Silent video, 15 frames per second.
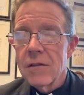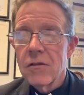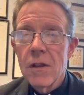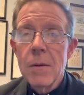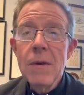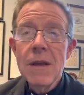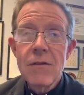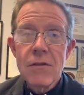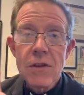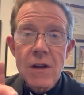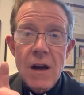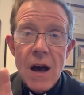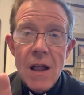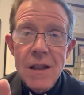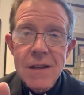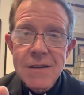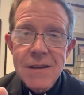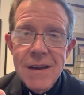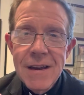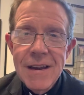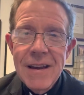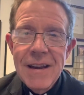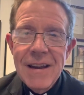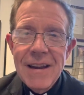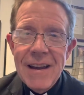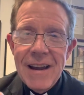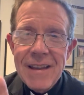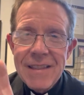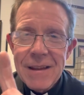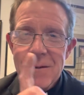So let me give you the collect,
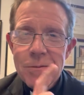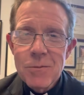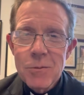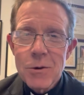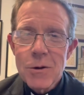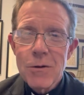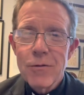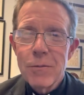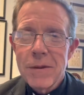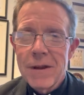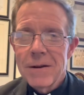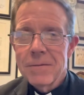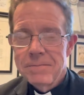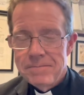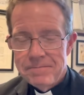and then we'll go from there.